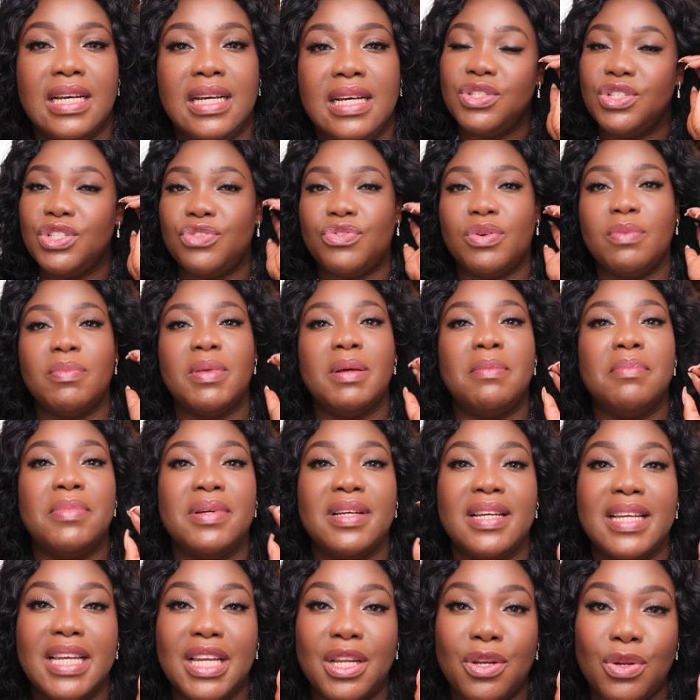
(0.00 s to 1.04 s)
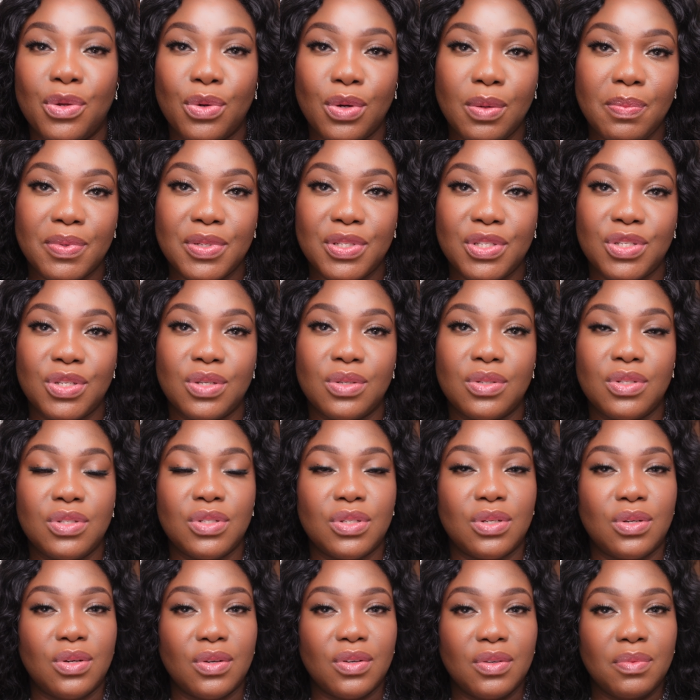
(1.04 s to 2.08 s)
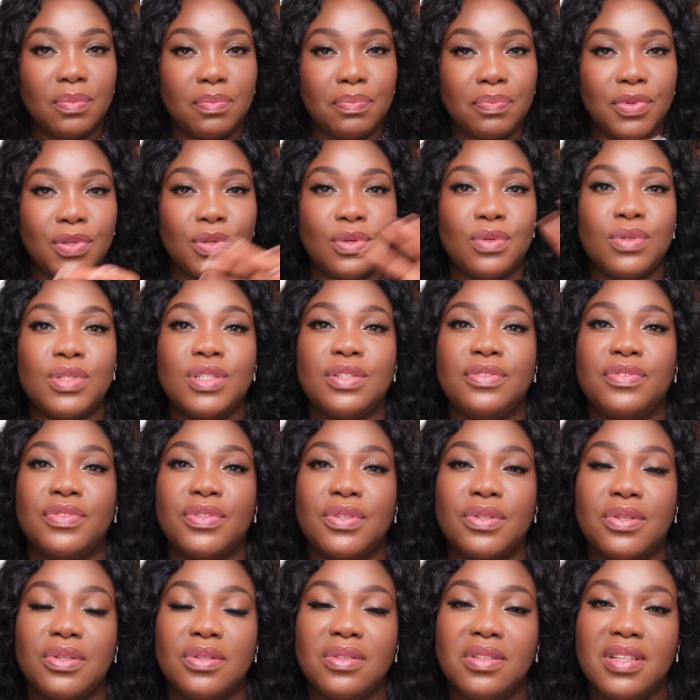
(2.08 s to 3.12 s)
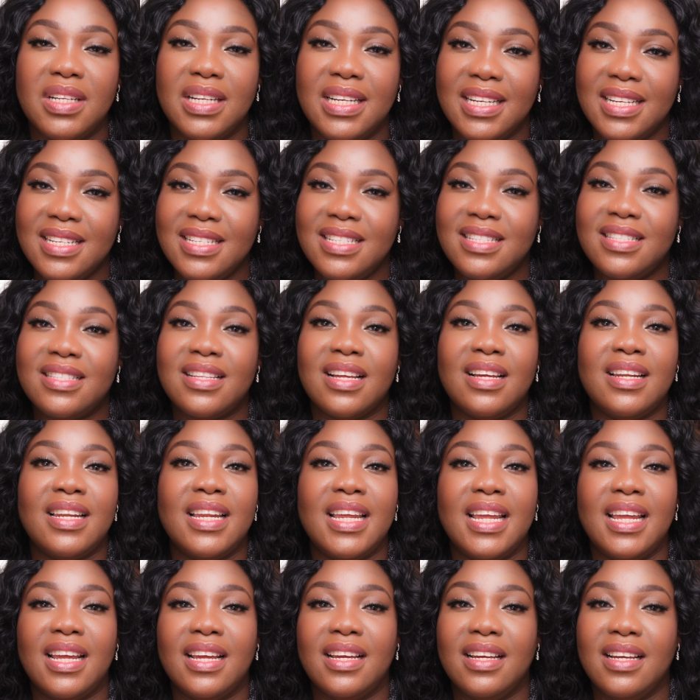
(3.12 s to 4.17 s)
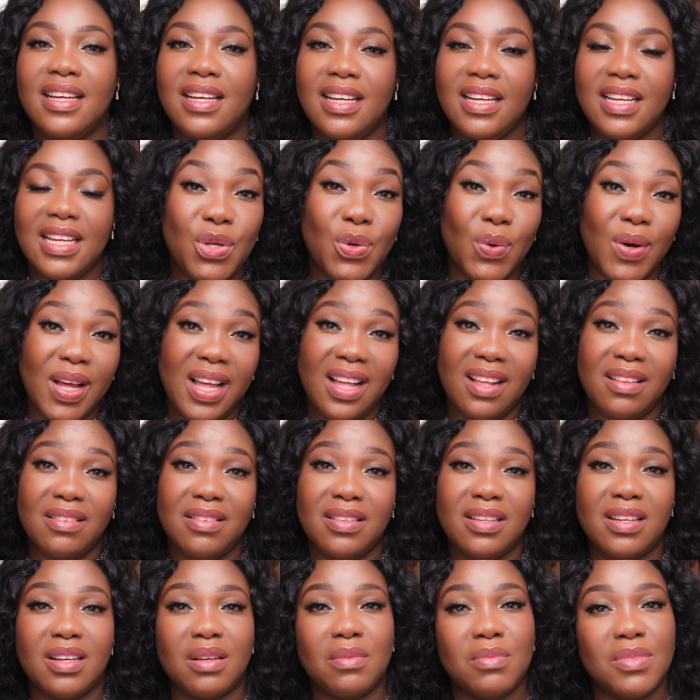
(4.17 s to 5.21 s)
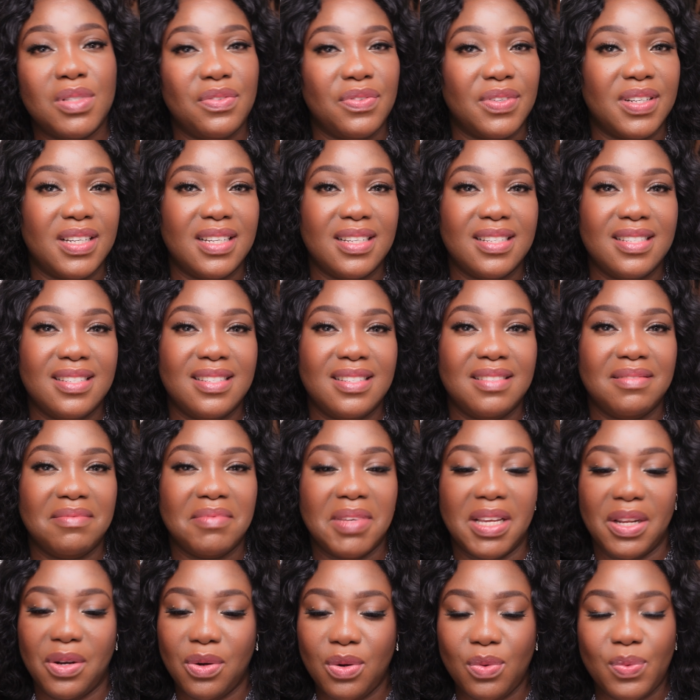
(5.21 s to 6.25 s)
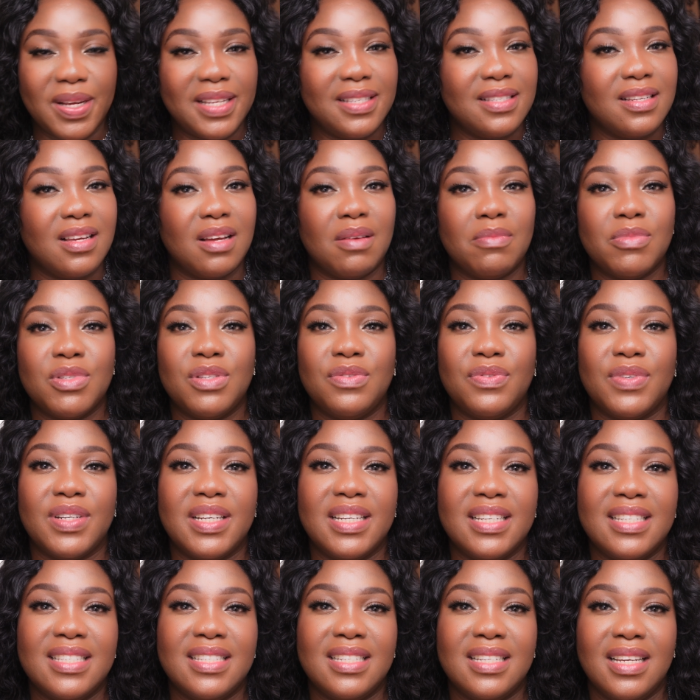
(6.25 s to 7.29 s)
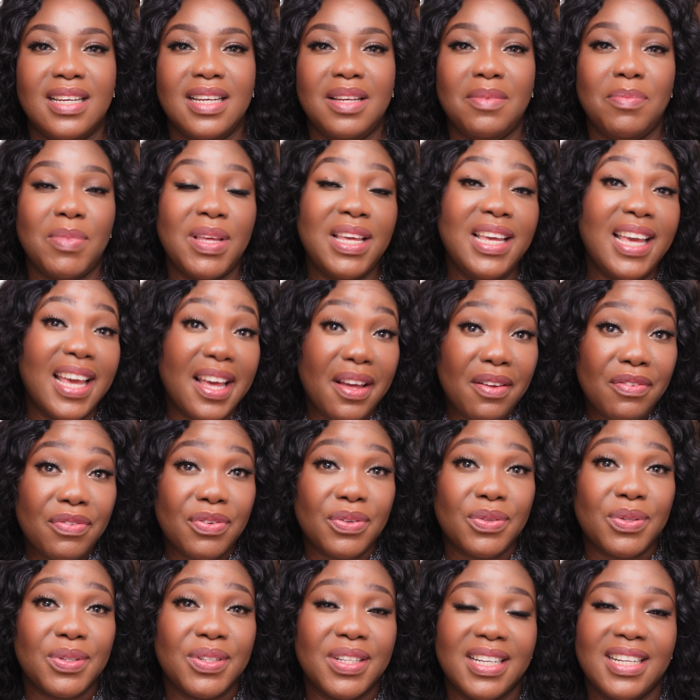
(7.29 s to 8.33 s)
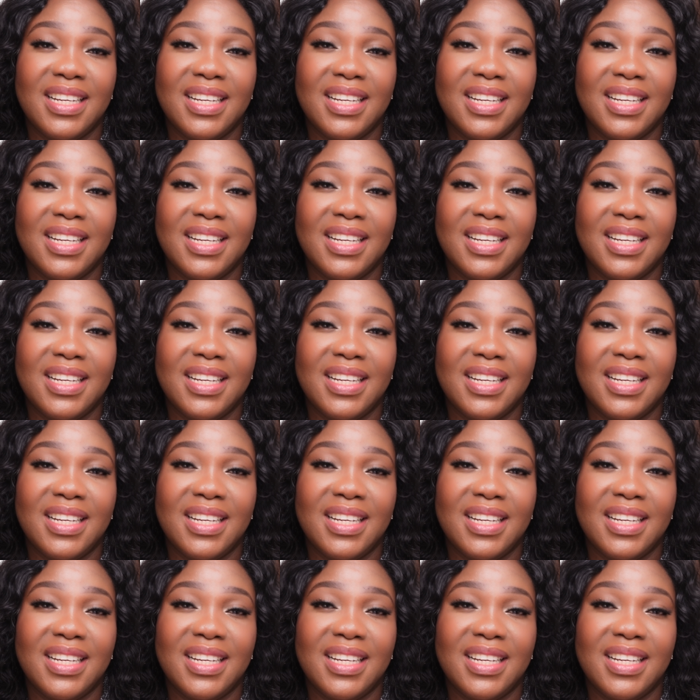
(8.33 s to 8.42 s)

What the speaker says: Just remember, in your pursuit to look beautiful, stunning, your health comes first. It always comes first. Be careful.